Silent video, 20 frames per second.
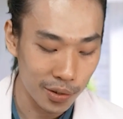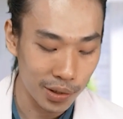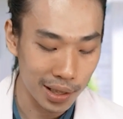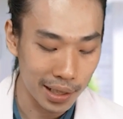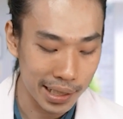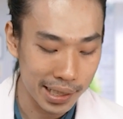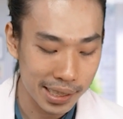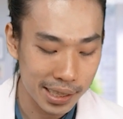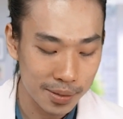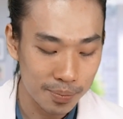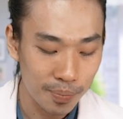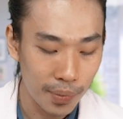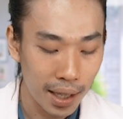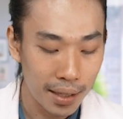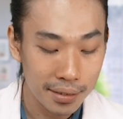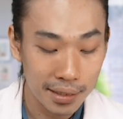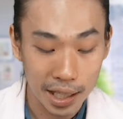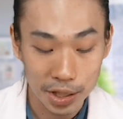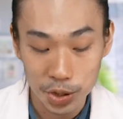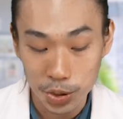not least,
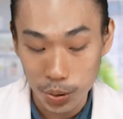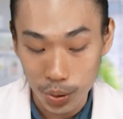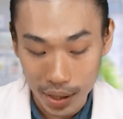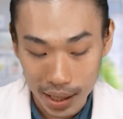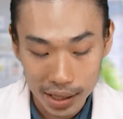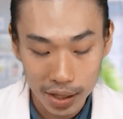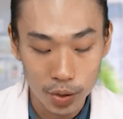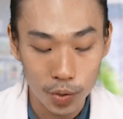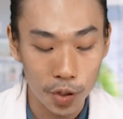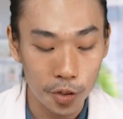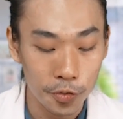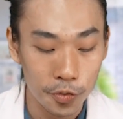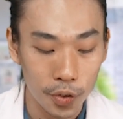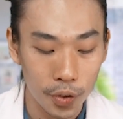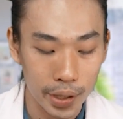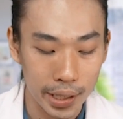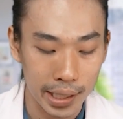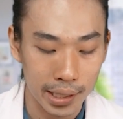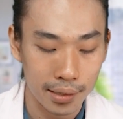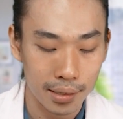that you need to
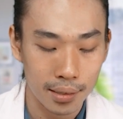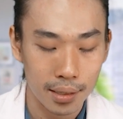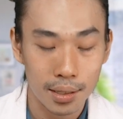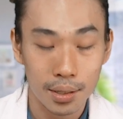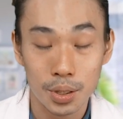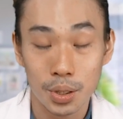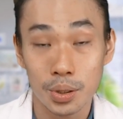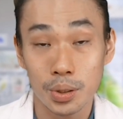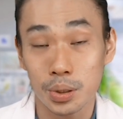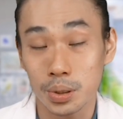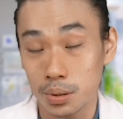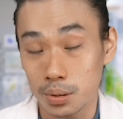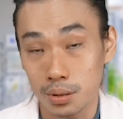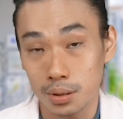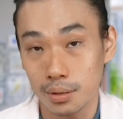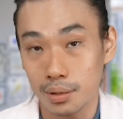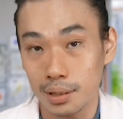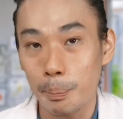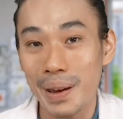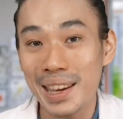avoid
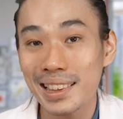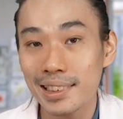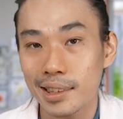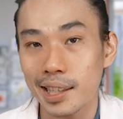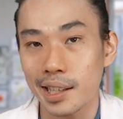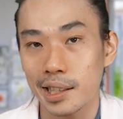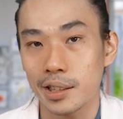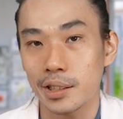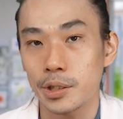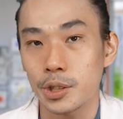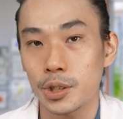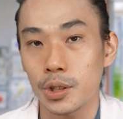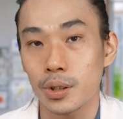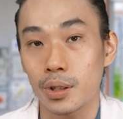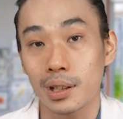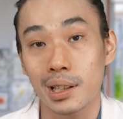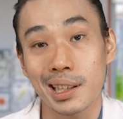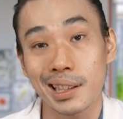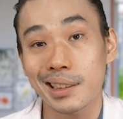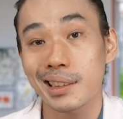to maintain
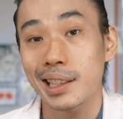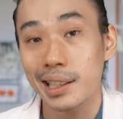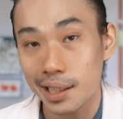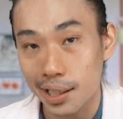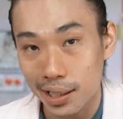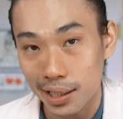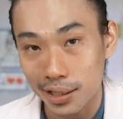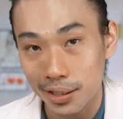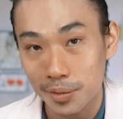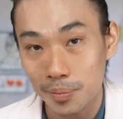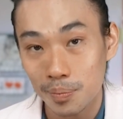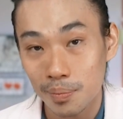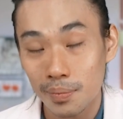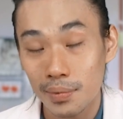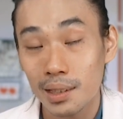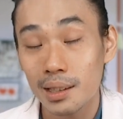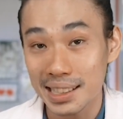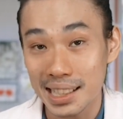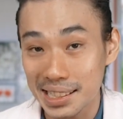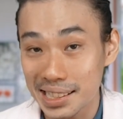your kidney health.
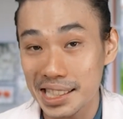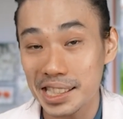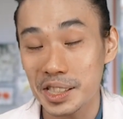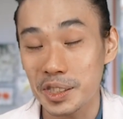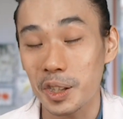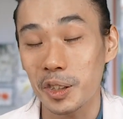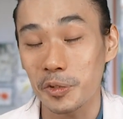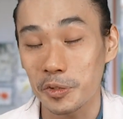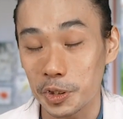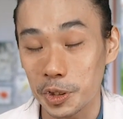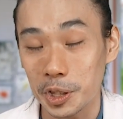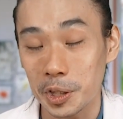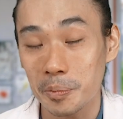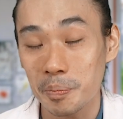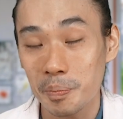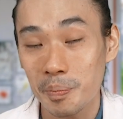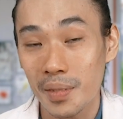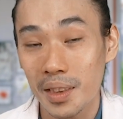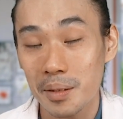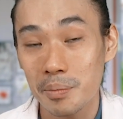This is not food,
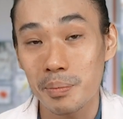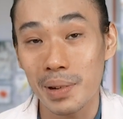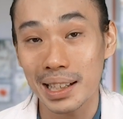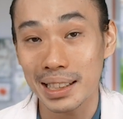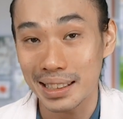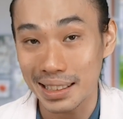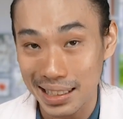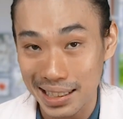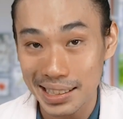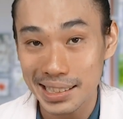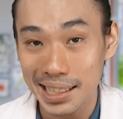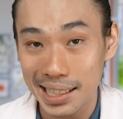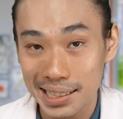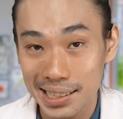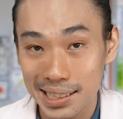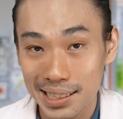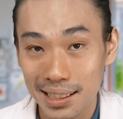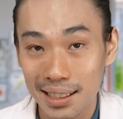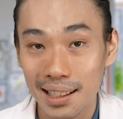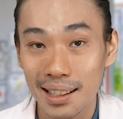but this
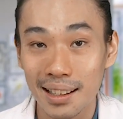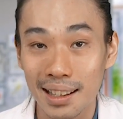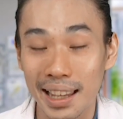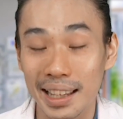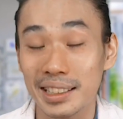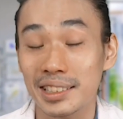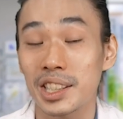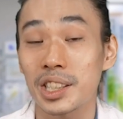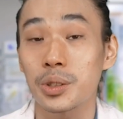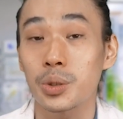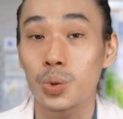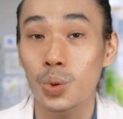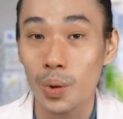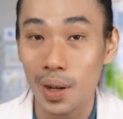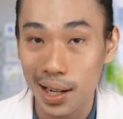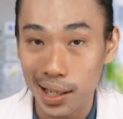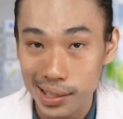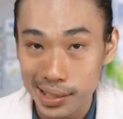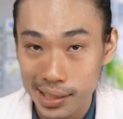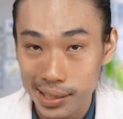is like the
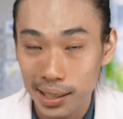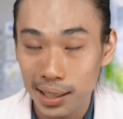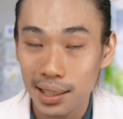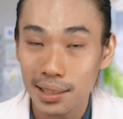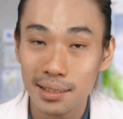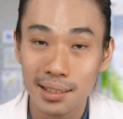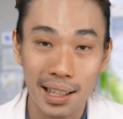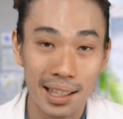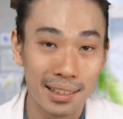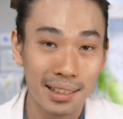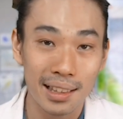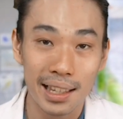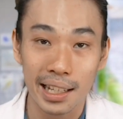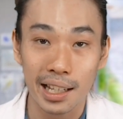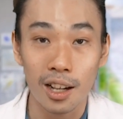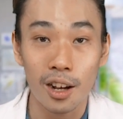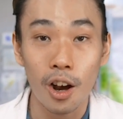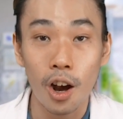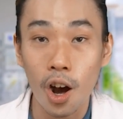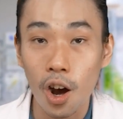drugs that
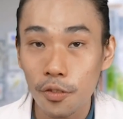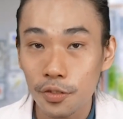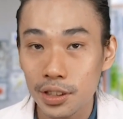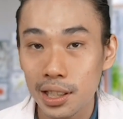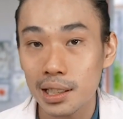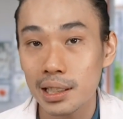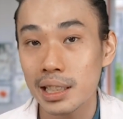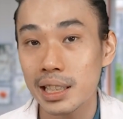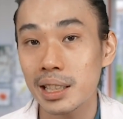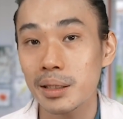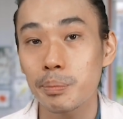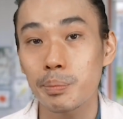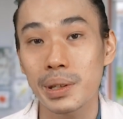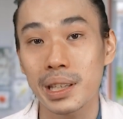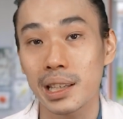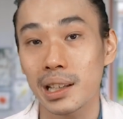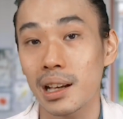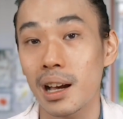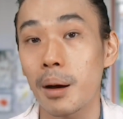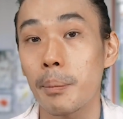like often
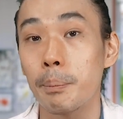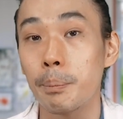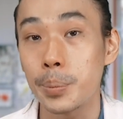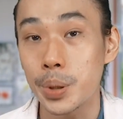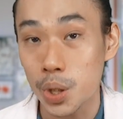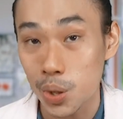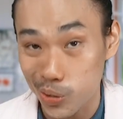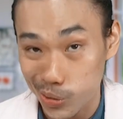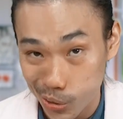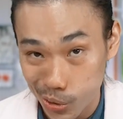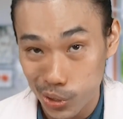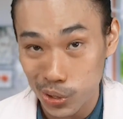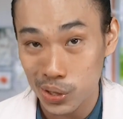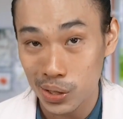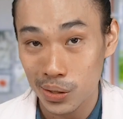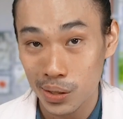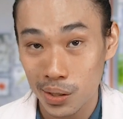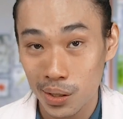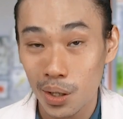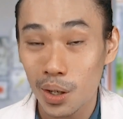being
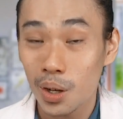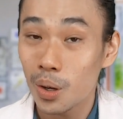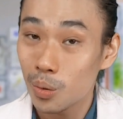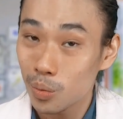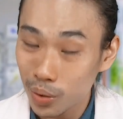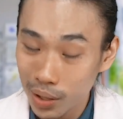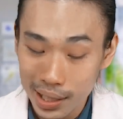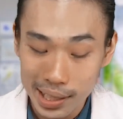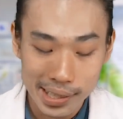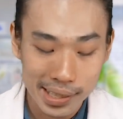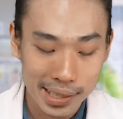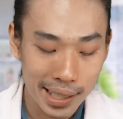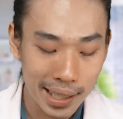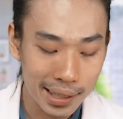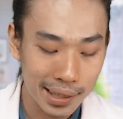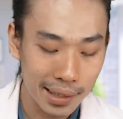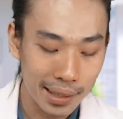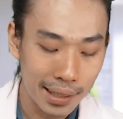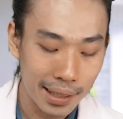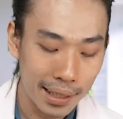abused. What is
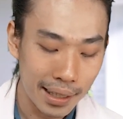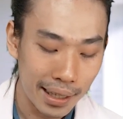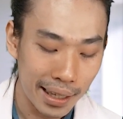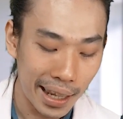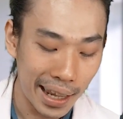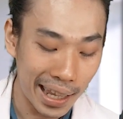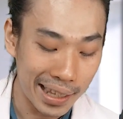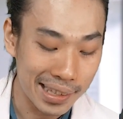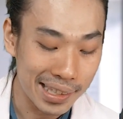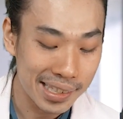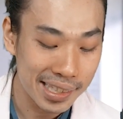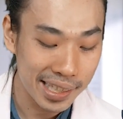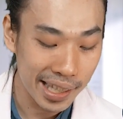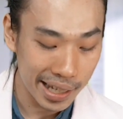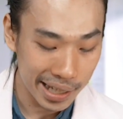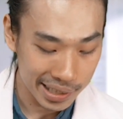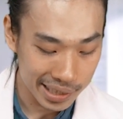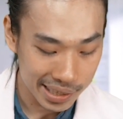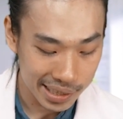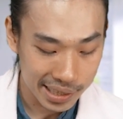that?
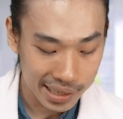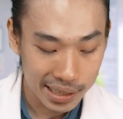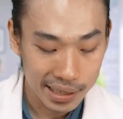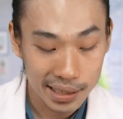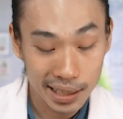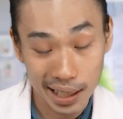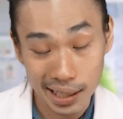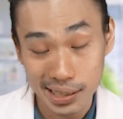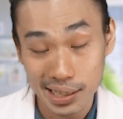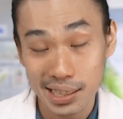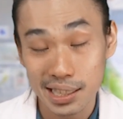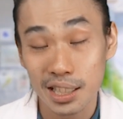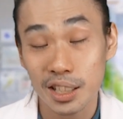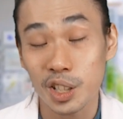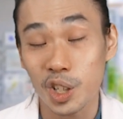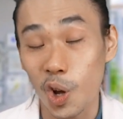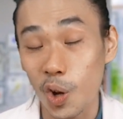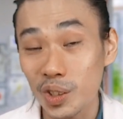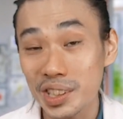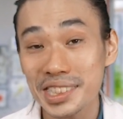NSAIDs. Yes,
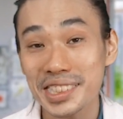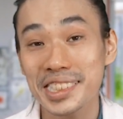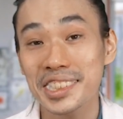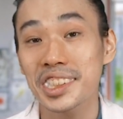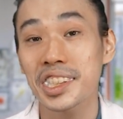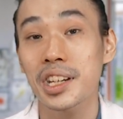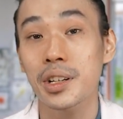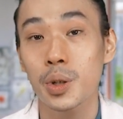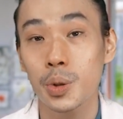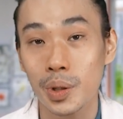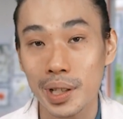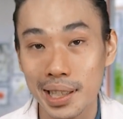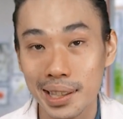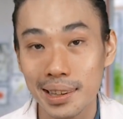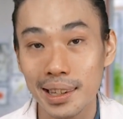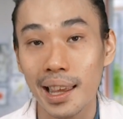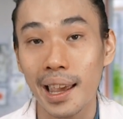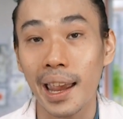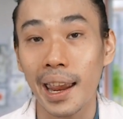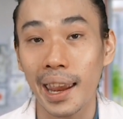
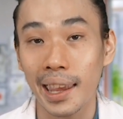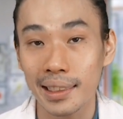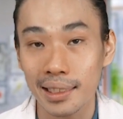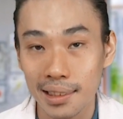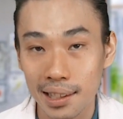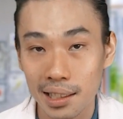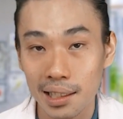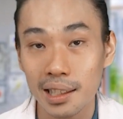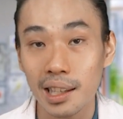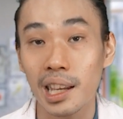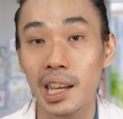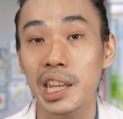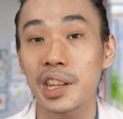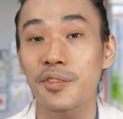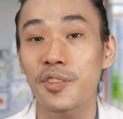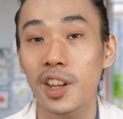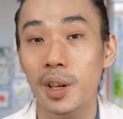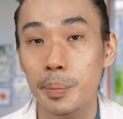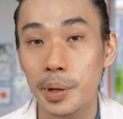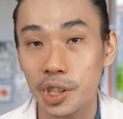non-steroid
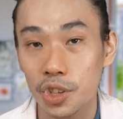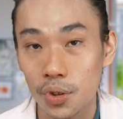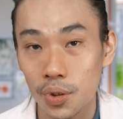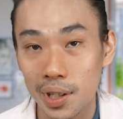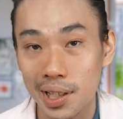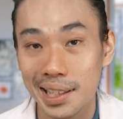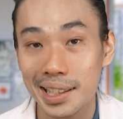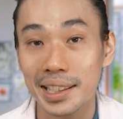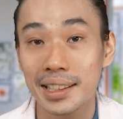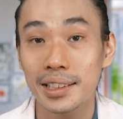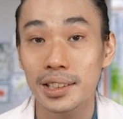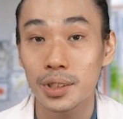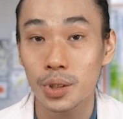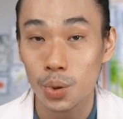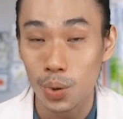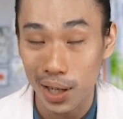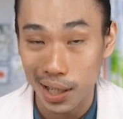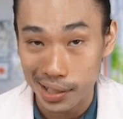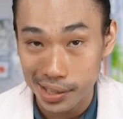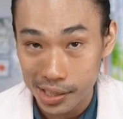anti-inflammatory
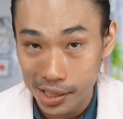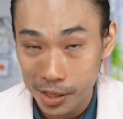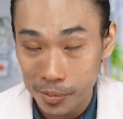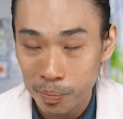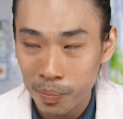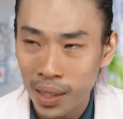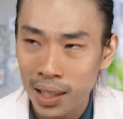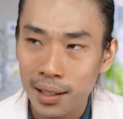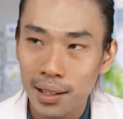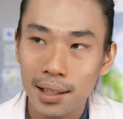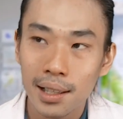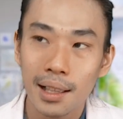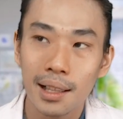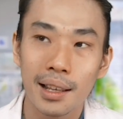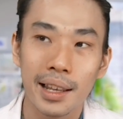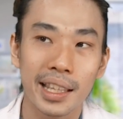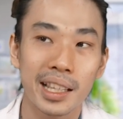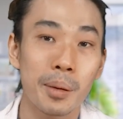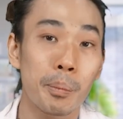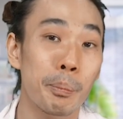drugs.
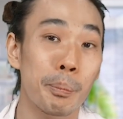Like a